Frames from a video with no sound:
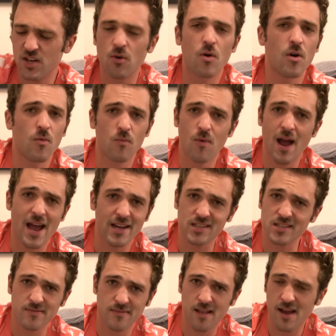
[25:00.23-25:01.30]
don't want
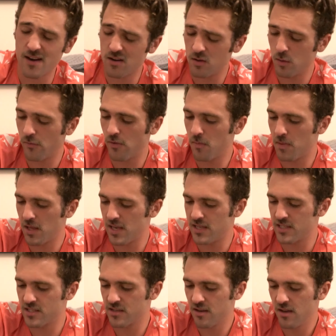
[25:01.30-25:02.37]
wax flying all over the
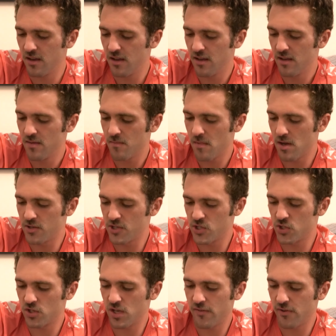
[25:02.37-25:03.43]
place. But
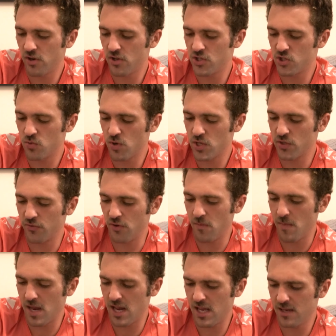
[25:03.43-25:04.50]
just give it a good swish for a
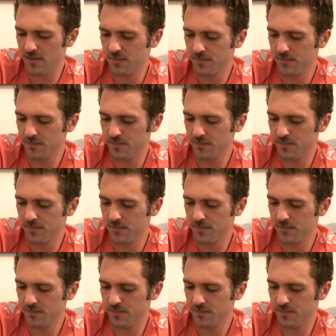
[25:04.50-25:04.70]
minute.